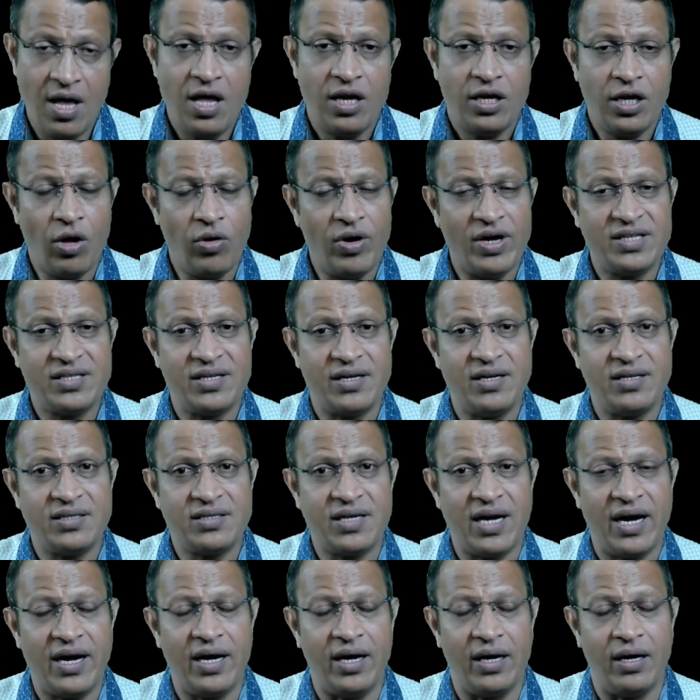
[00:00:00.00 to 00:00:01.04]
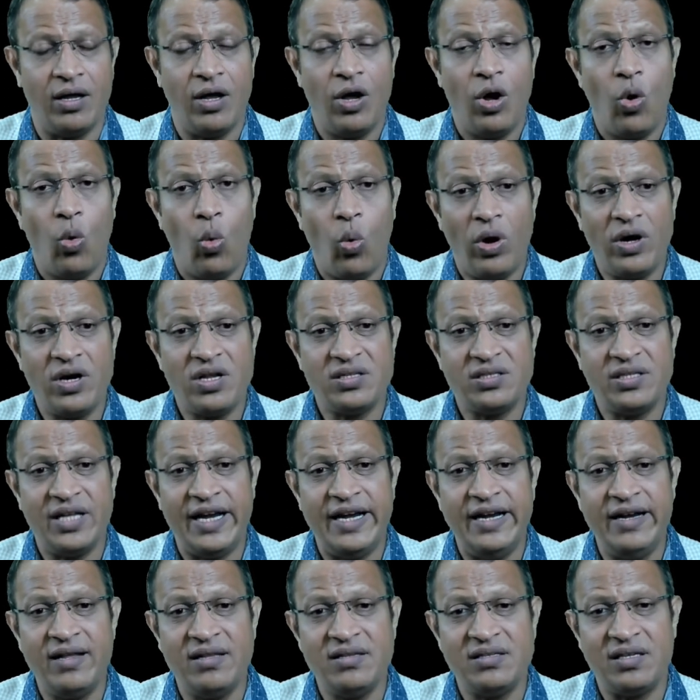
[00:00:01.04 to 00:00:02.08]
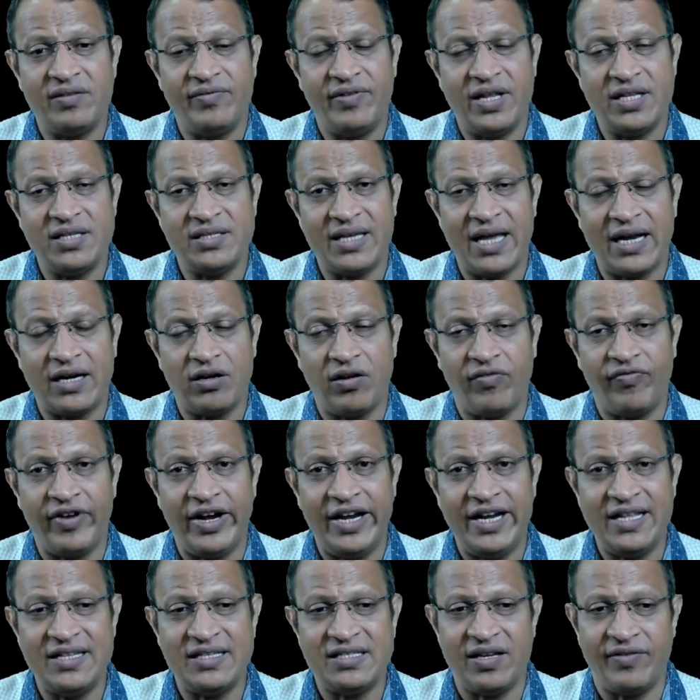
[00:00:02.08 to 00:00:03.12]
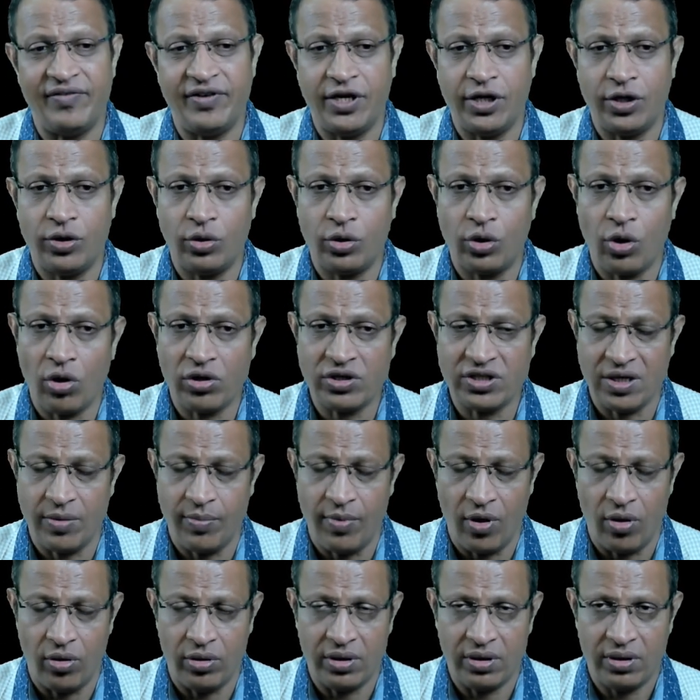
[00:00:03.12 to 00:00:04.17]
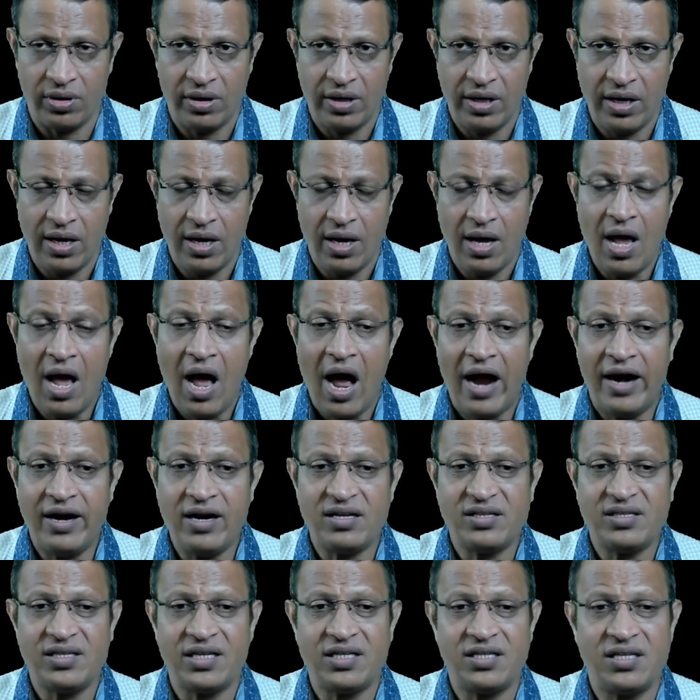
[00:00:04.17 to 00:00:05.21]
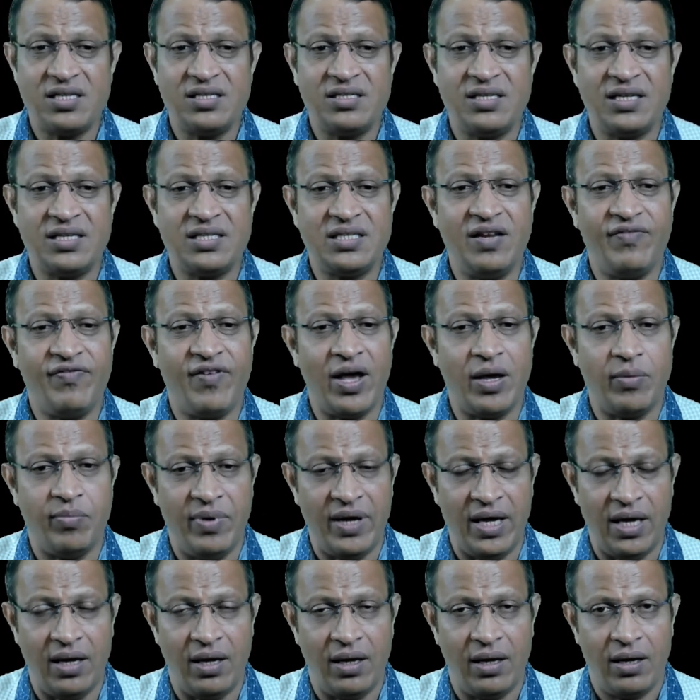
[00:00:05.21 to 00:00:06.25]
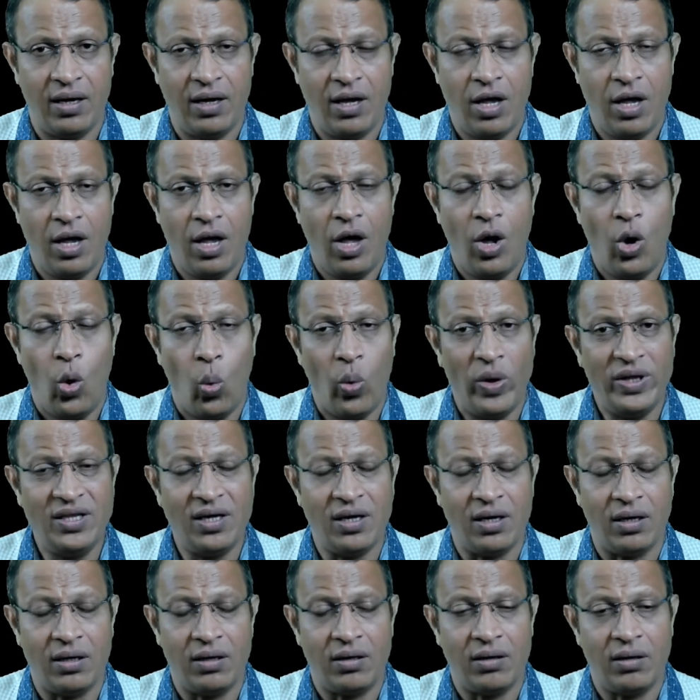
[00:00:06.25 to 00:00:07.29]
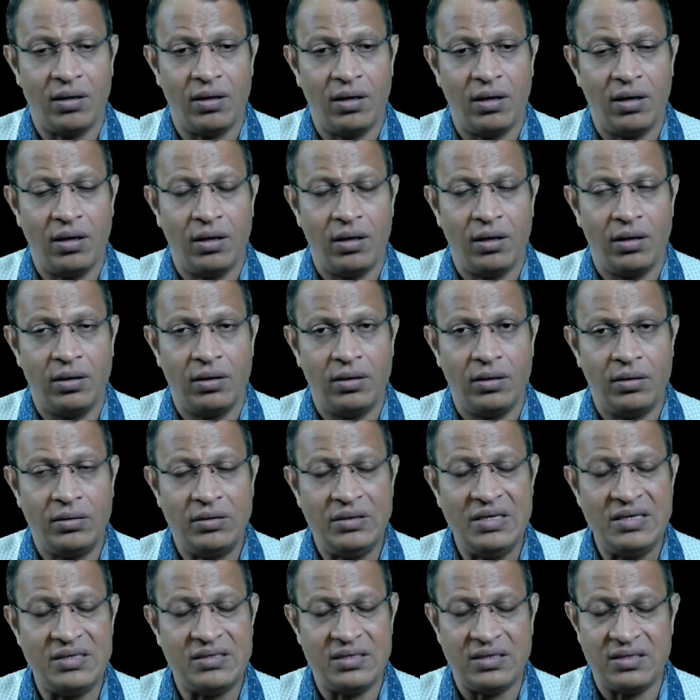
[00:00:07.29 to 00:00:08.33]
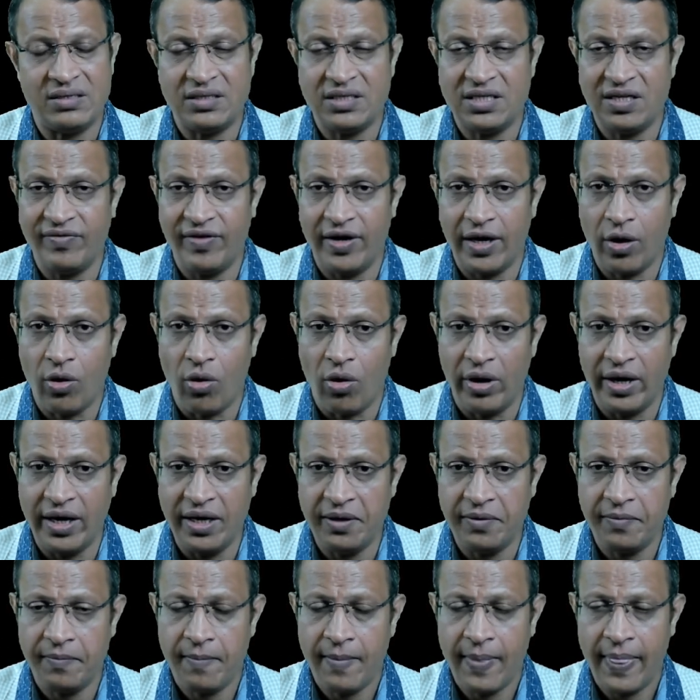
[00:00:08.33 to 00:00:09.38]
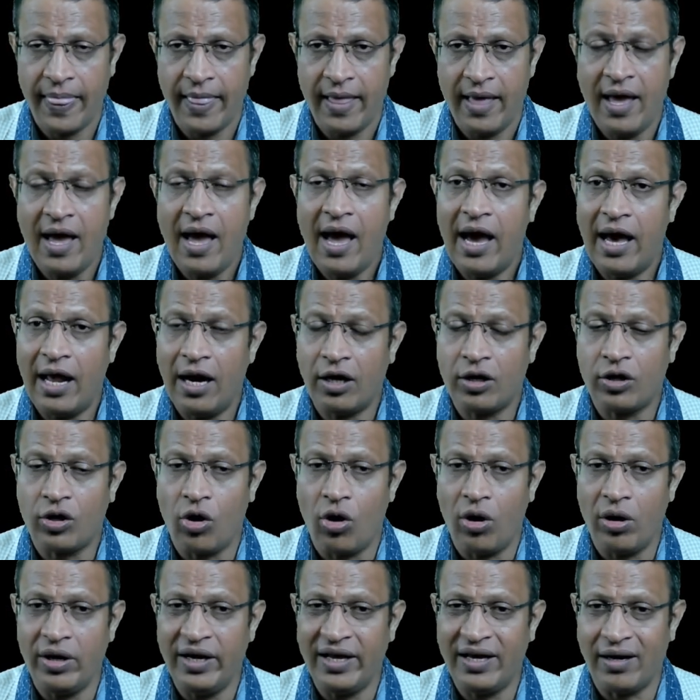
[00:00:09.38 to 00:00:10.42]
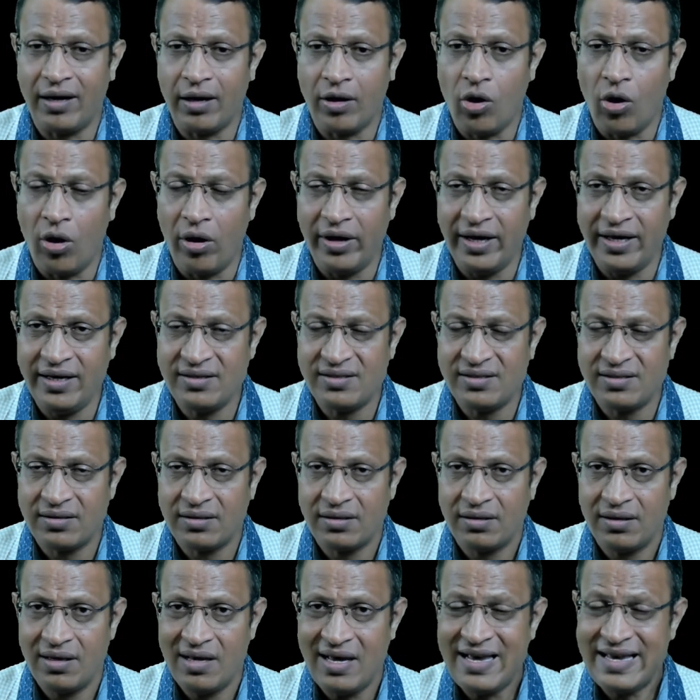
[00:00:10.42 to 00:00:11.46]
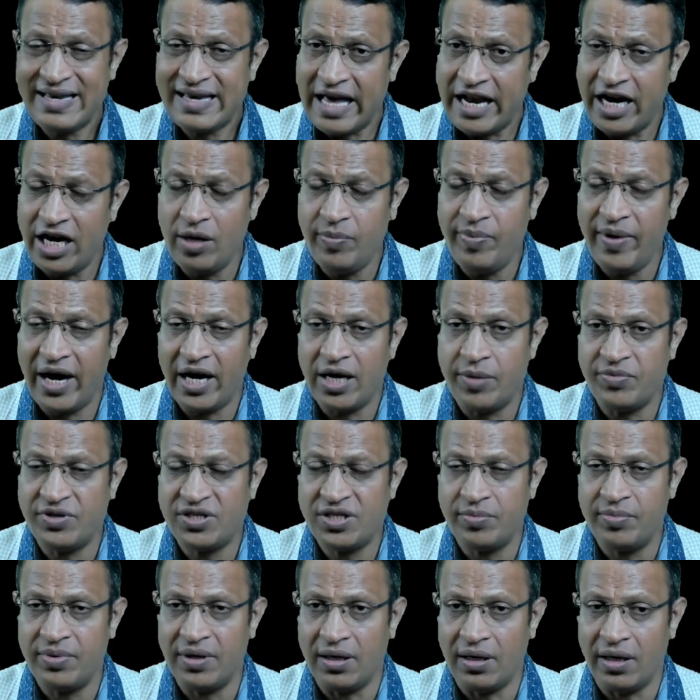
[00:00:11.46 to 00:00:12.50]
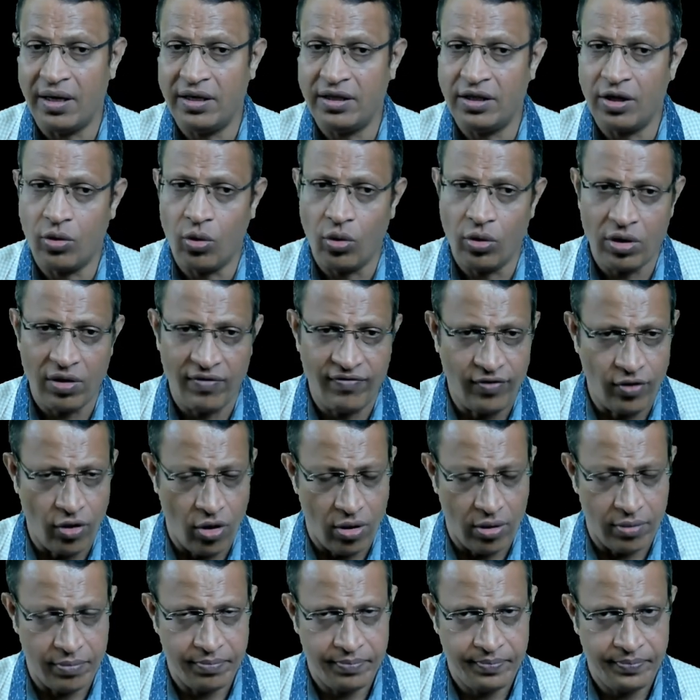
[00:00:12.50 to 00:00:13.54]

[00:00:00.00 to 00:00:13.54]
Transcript: Now let's understand what does the Indian Evidence Act of 1872 talks about. Under section 65b, whether the CCTV recording, electronic recordings, can it be admissible in the court of law?